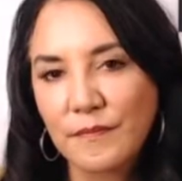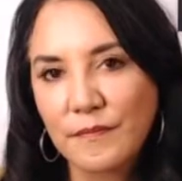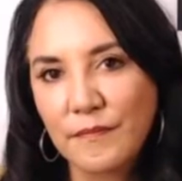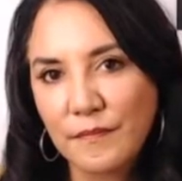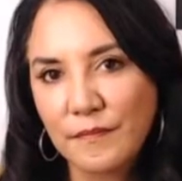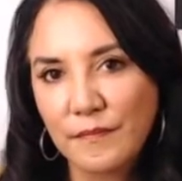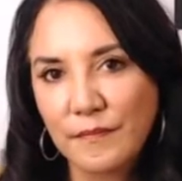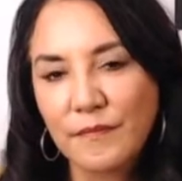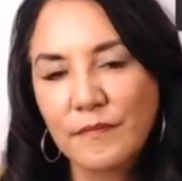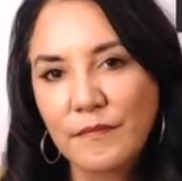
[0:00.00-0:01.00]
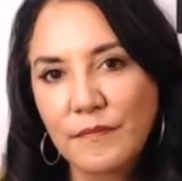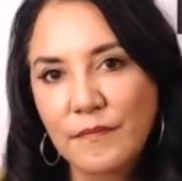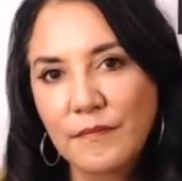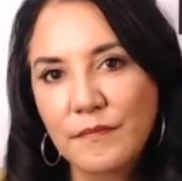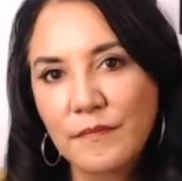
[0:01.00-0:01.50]

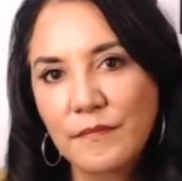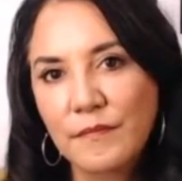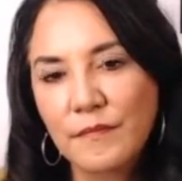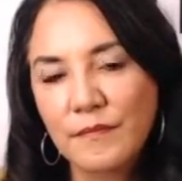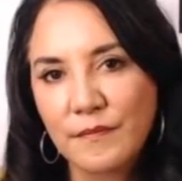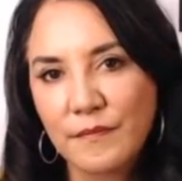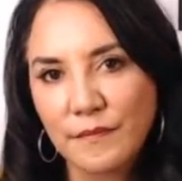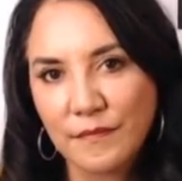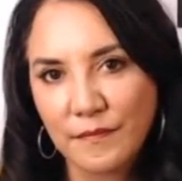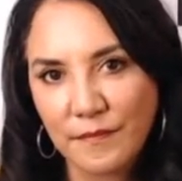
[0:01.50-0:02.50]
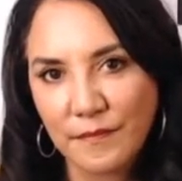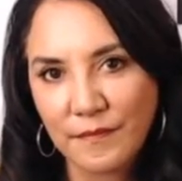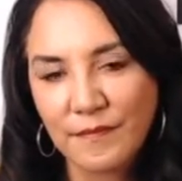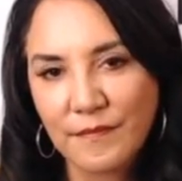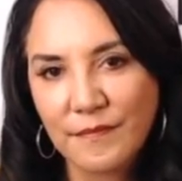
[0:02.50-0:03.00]

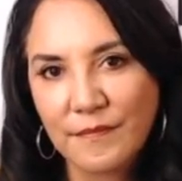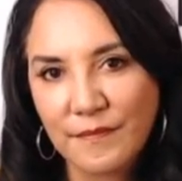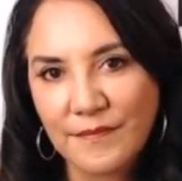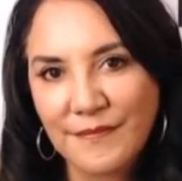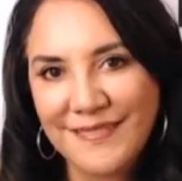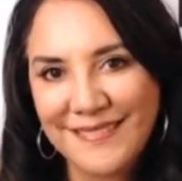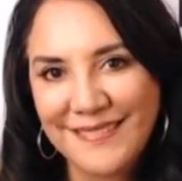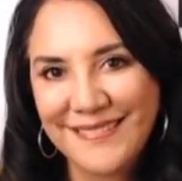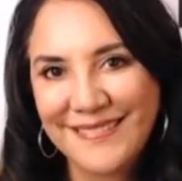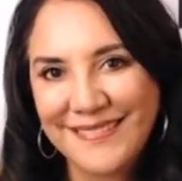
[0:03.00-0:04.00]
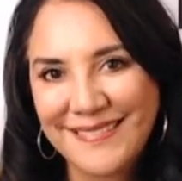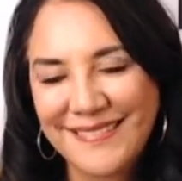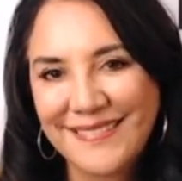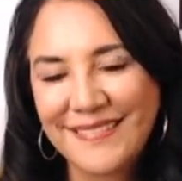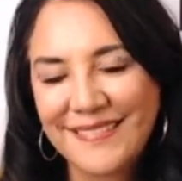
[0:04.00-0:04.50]

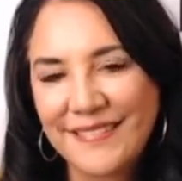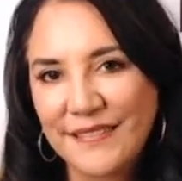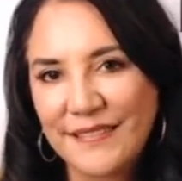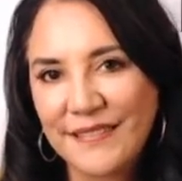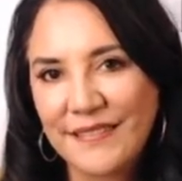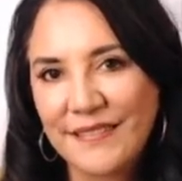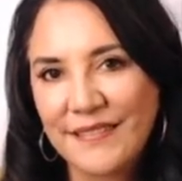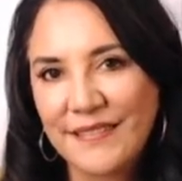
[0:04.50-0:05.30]
[no speech]